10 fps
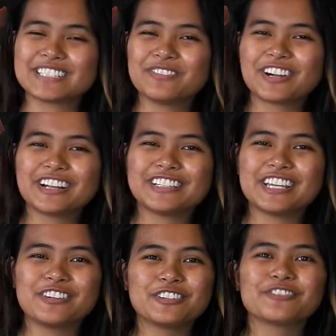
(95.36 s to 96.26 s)
somewhere in
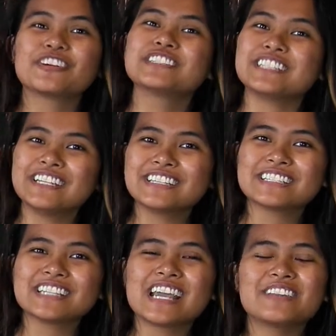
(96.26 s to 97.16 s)
the universe, in
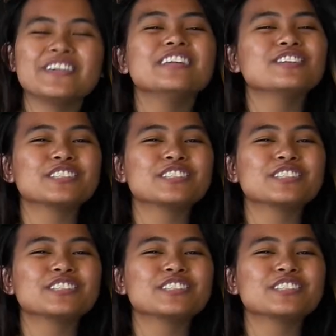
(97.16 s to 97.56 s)
this anime,